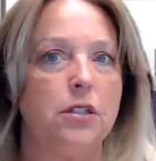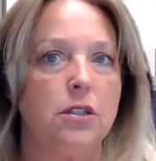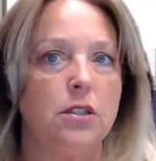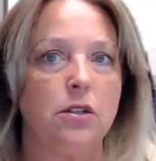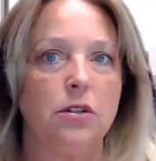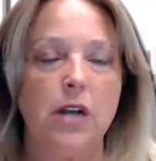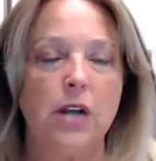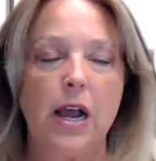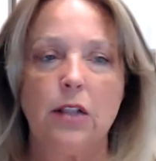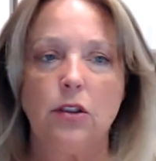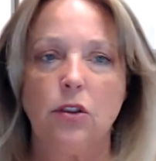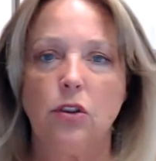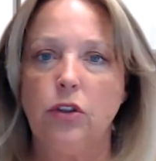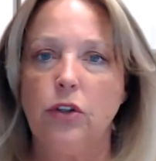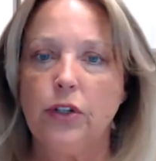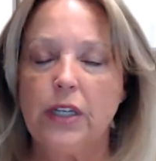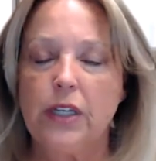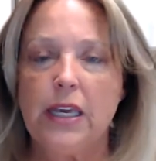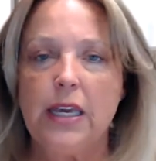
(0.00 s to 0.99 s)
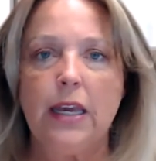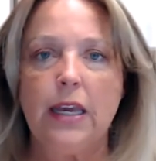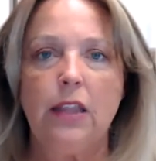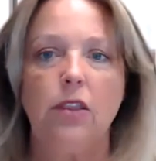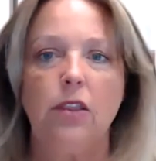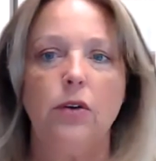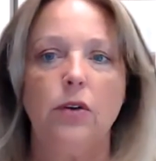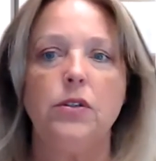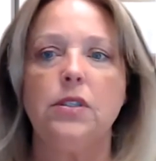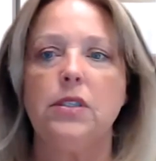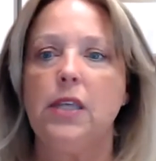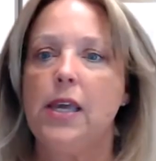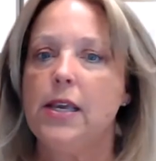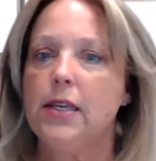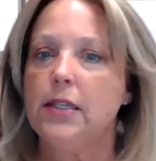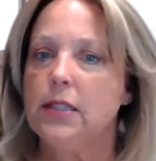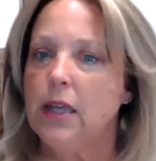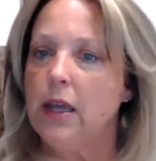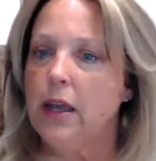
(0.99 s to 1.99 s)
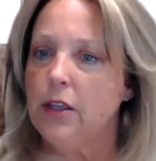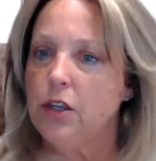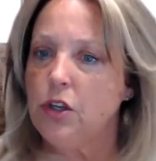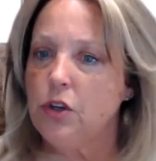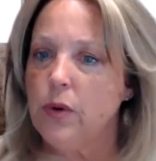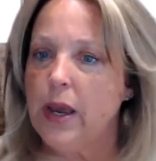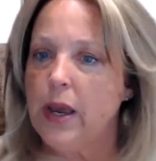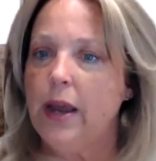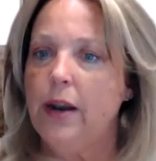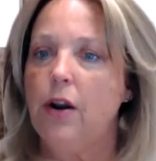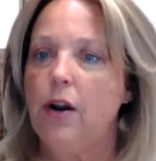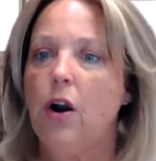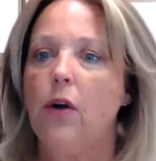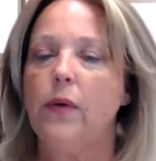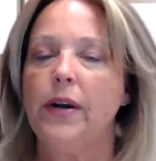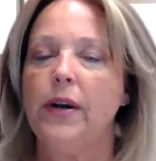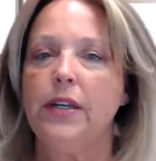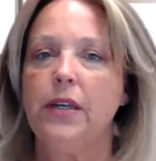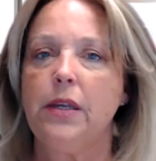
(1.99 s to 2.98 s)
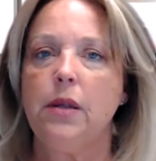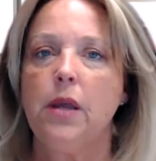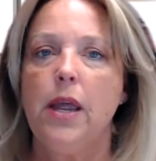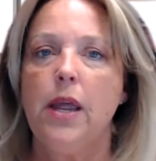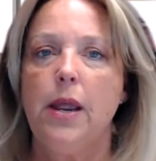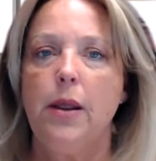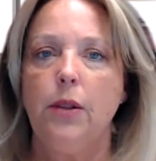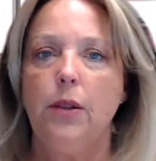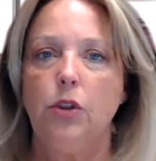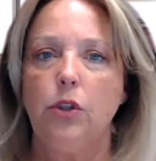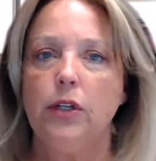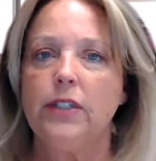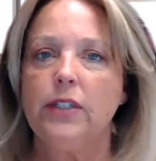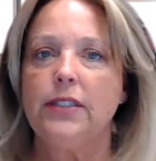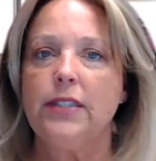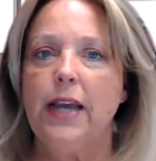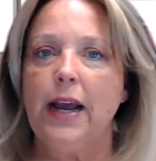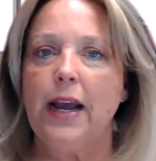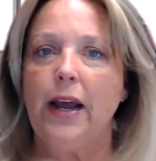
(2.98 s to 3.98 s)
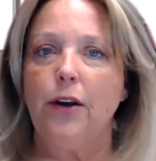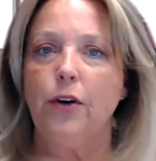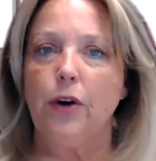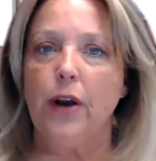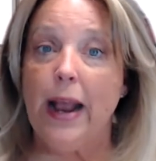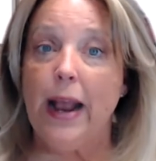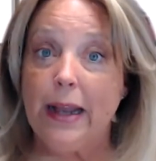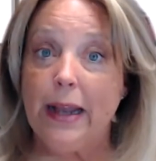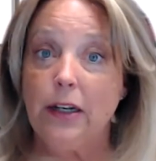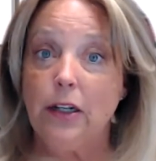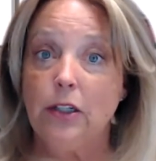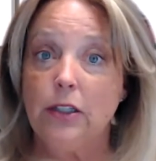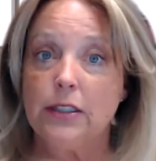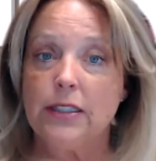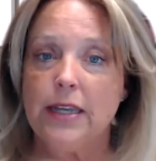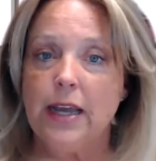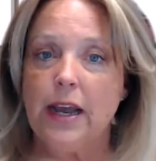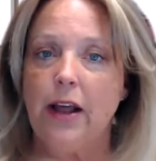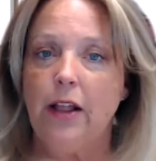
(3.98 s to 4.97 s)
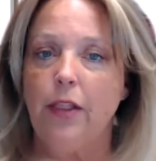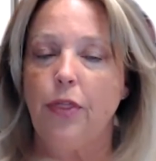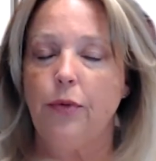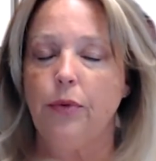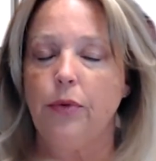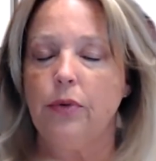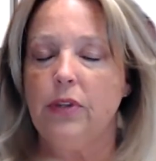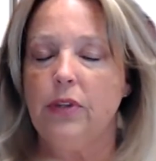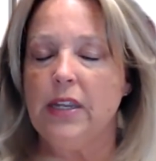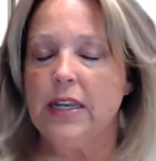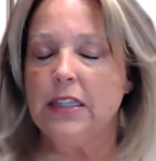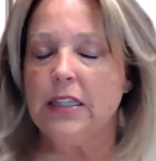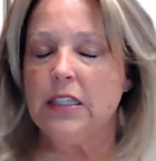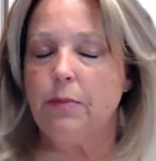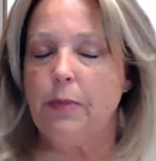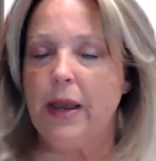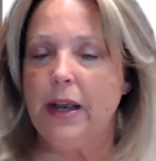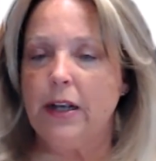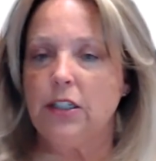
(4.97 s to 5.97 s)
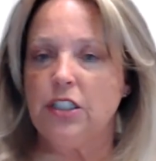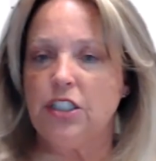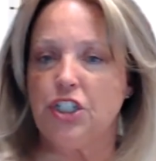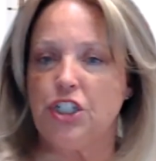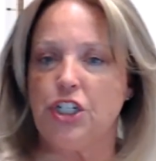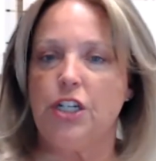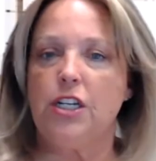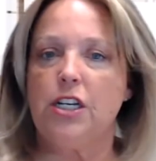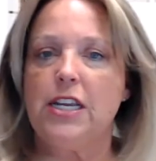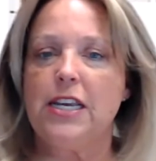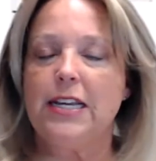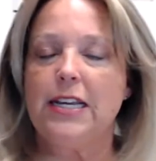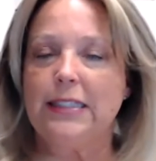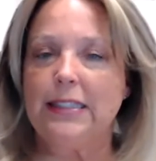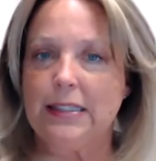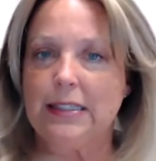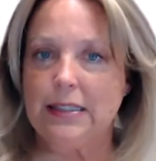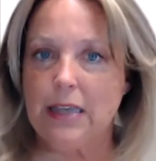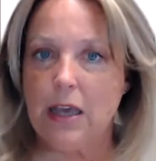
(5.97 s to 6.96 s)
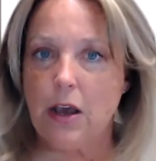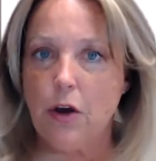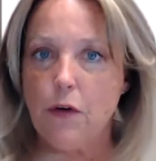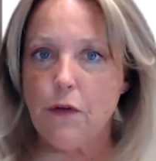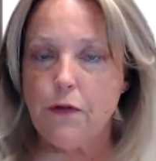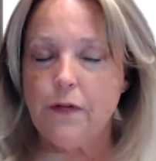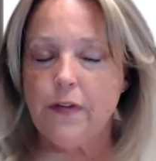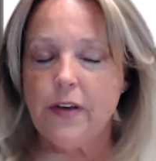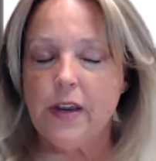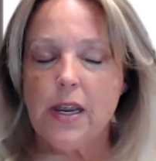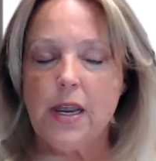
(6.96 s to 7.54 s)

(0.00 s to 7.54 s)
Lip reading: They're not looking at those things that you had already looked at or had looked at through the inspection itself.